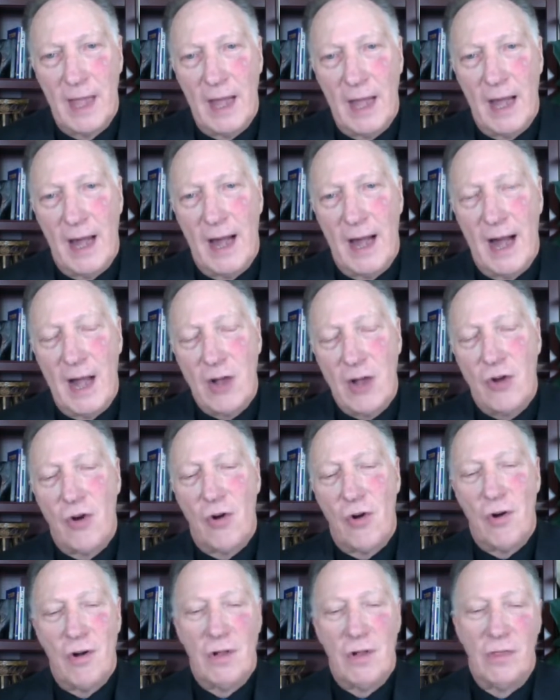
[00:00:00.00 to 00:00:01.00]
I
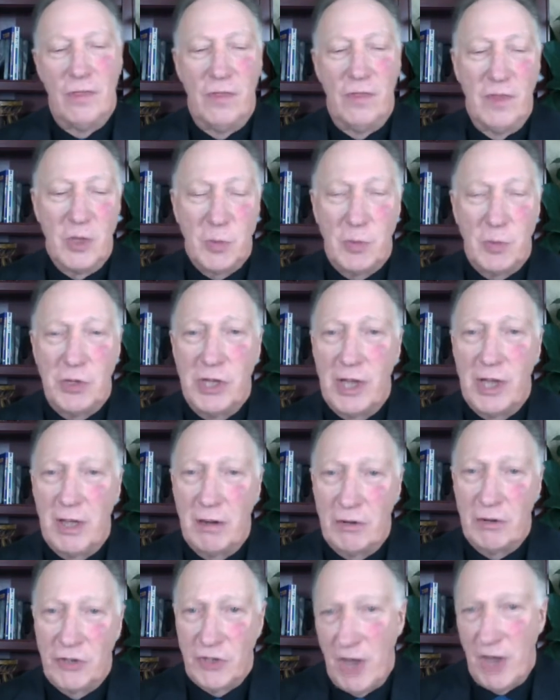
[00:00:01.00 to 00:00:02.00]
call this
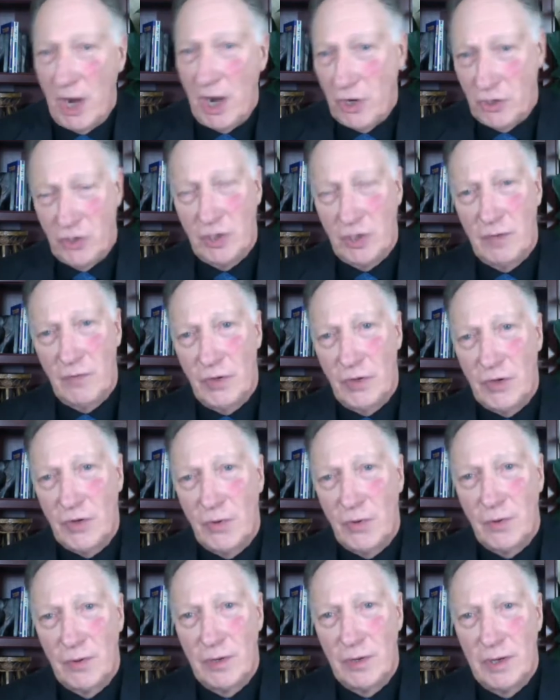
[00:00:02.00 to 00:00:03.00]
particular section of the
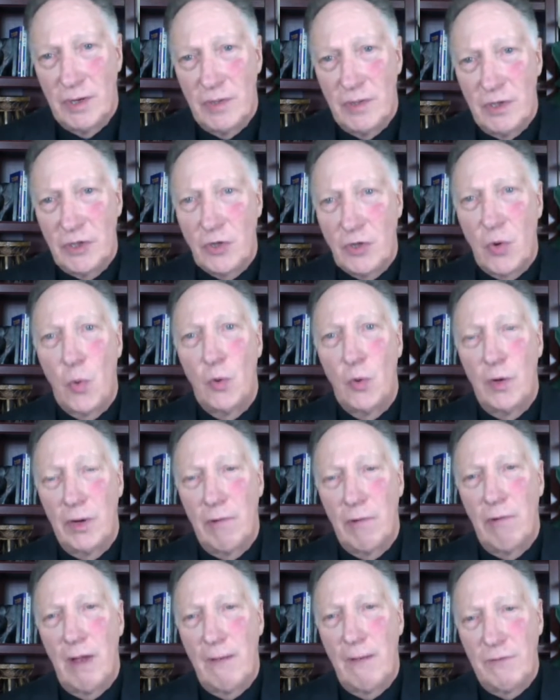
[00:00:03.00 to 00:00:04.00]
Torah, this
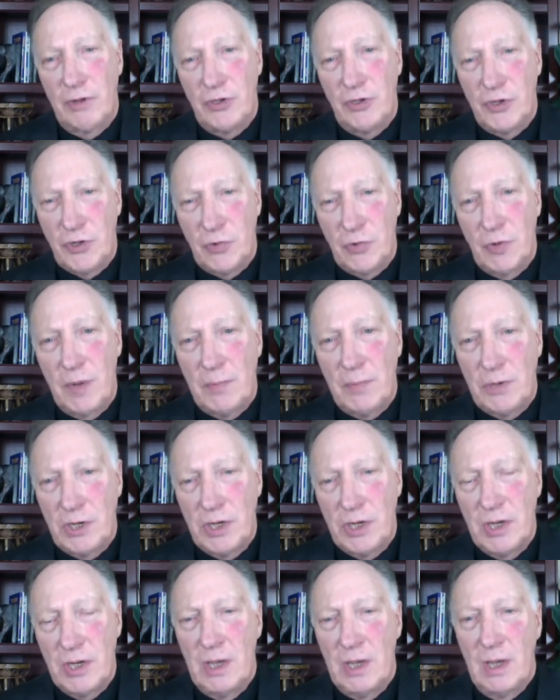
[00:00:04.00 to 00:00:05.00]
choreographed script
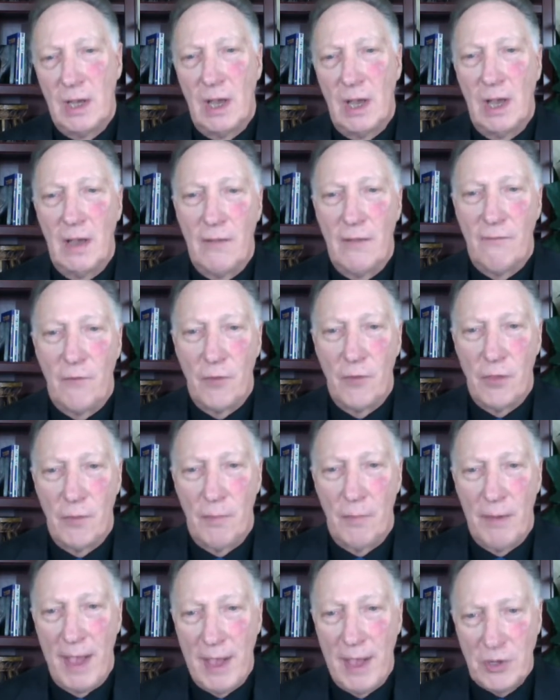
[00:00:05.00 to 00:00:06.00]
for the
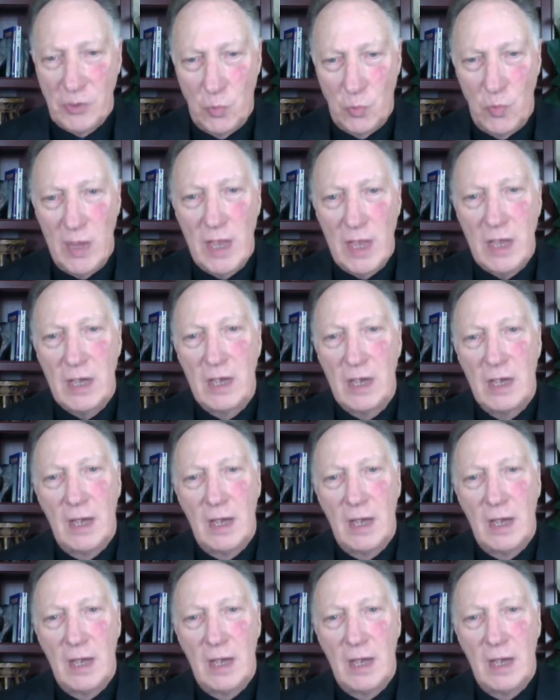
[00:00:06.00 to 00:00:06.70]
past week,